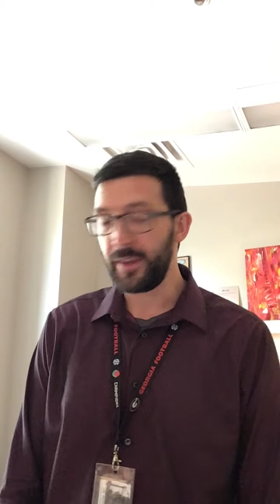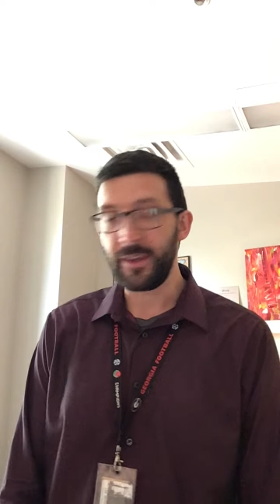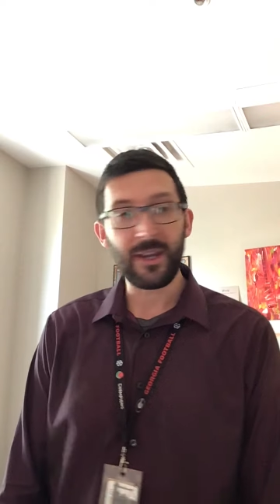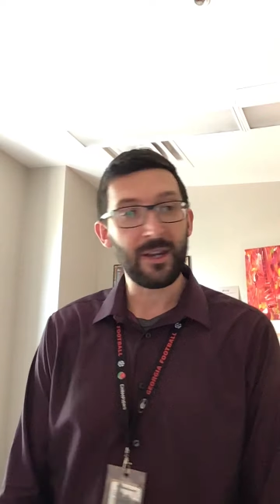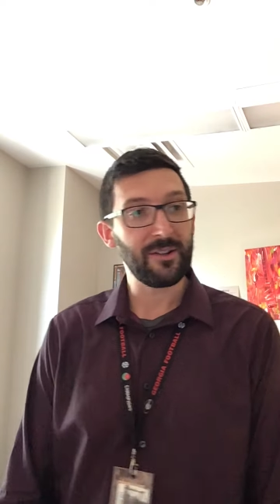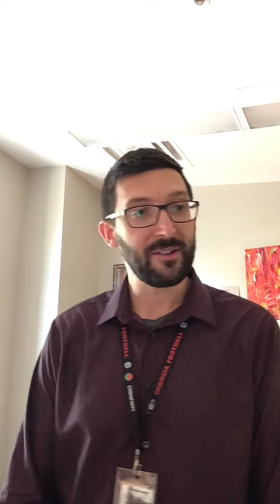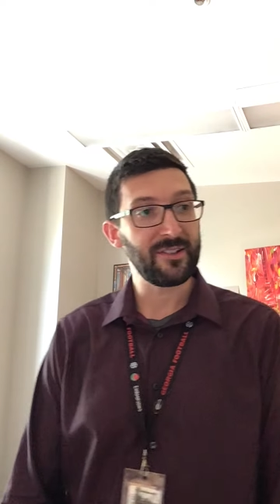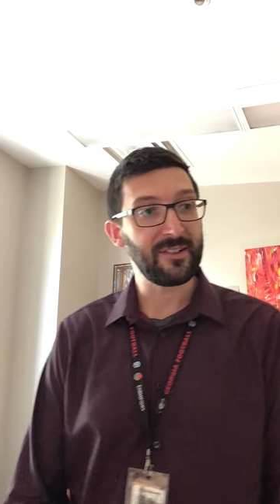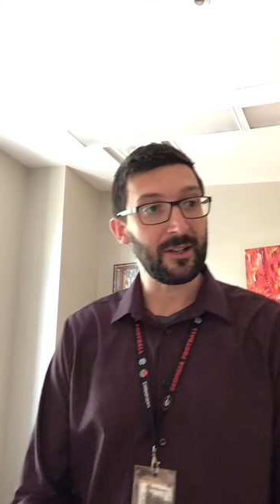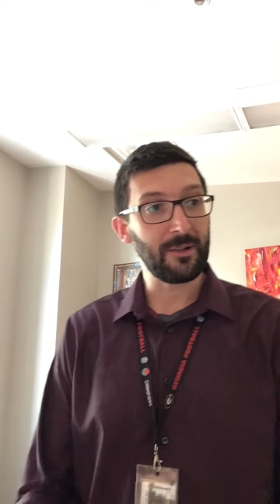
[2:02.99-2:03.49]

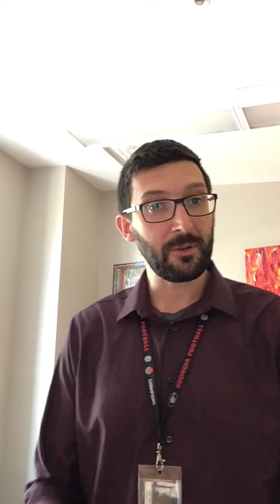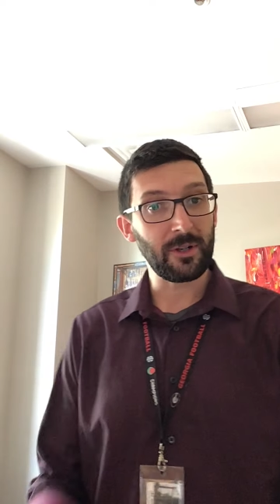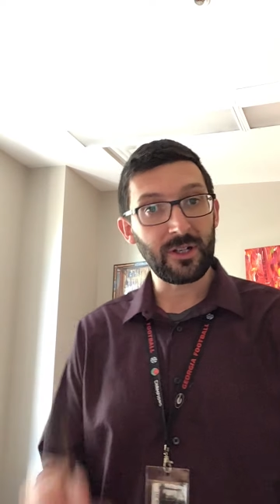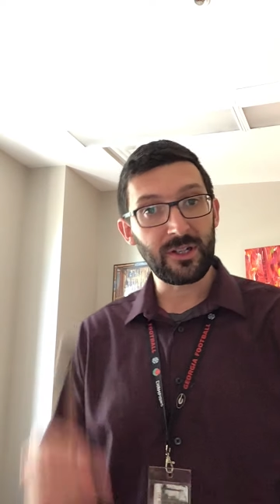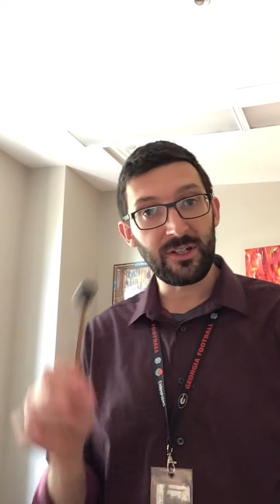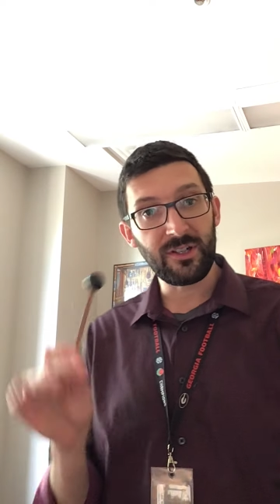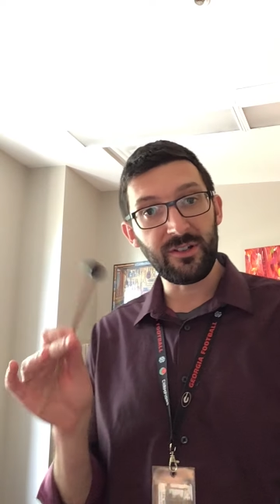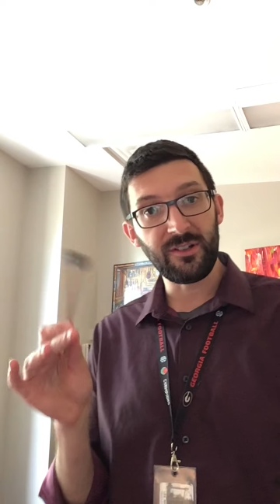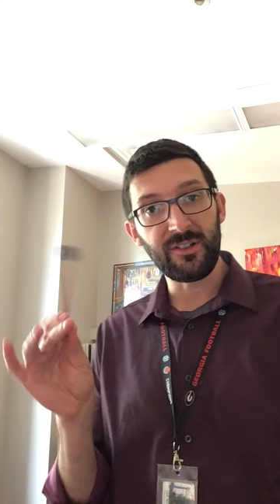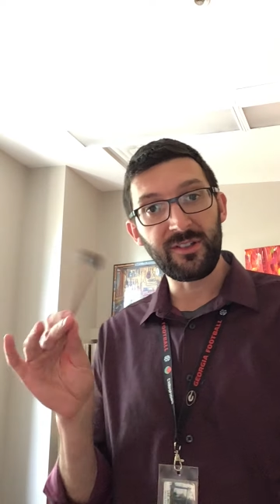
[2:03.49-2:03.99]
announce that I'm going
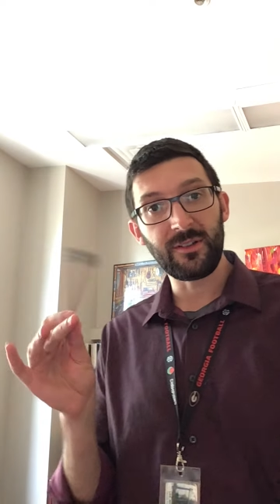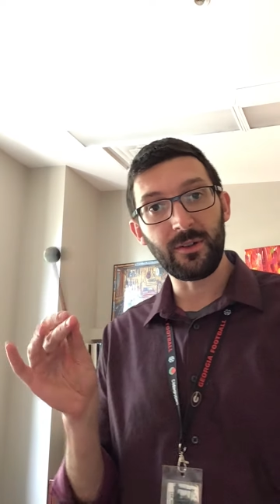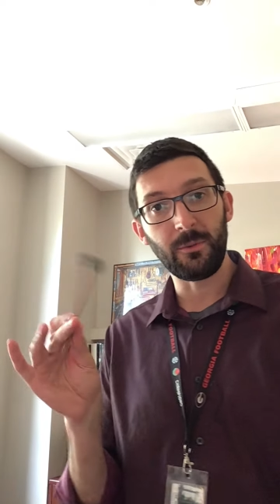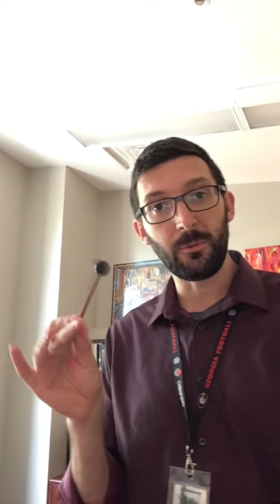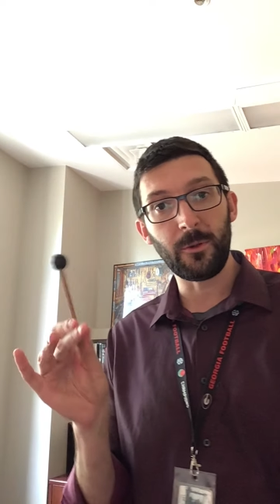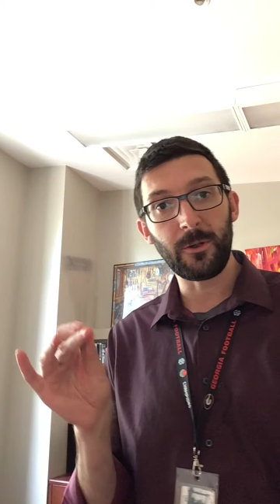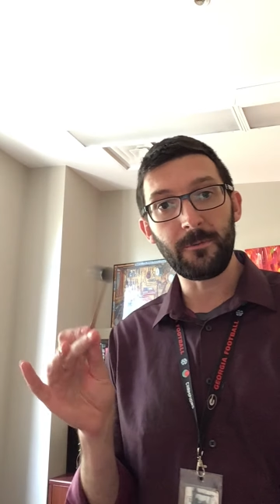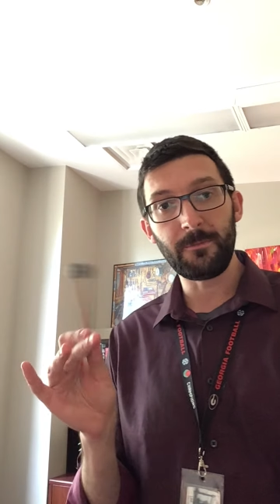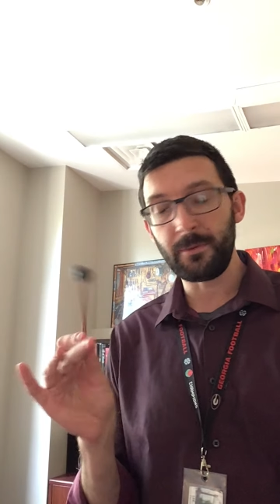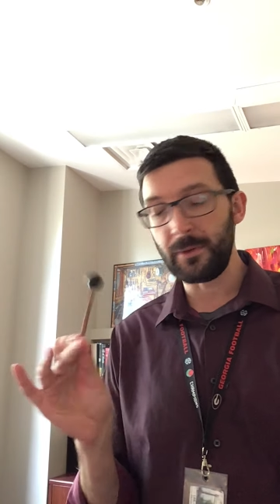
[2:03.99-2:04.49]
to use the
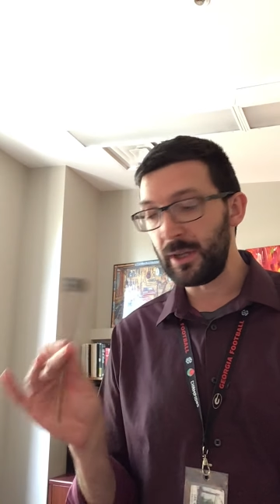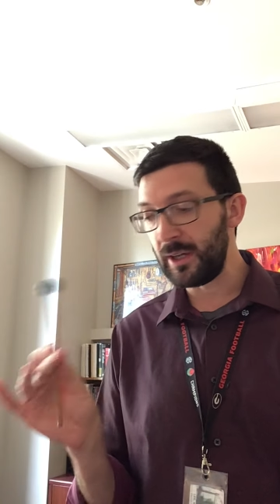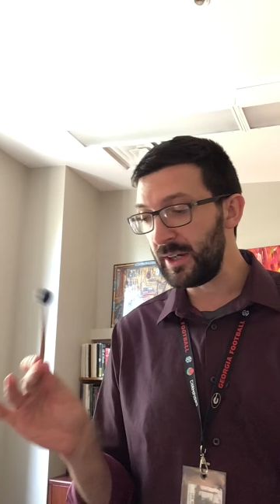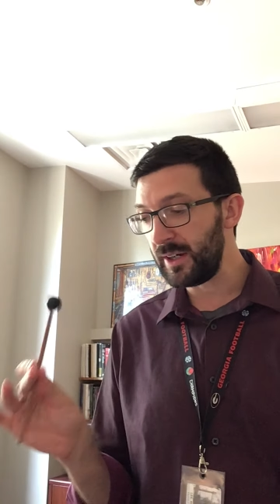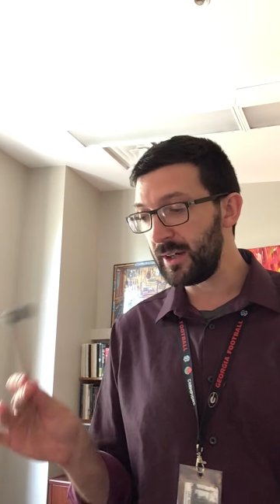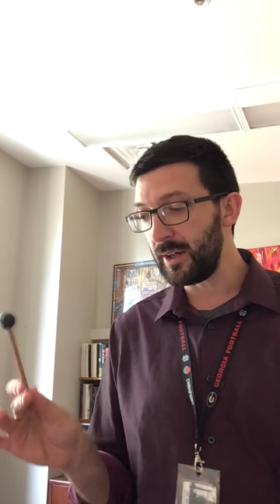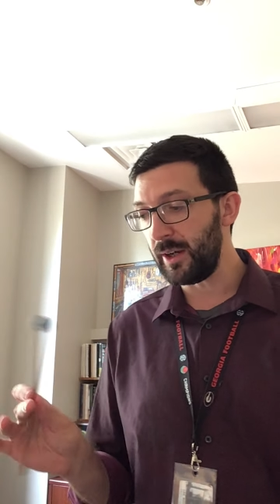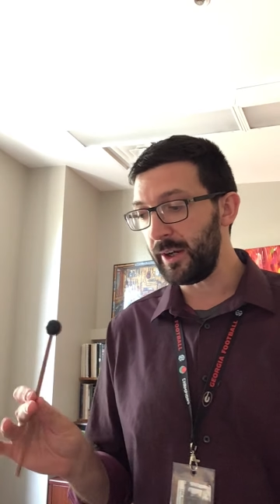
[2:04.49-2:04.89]
wood block.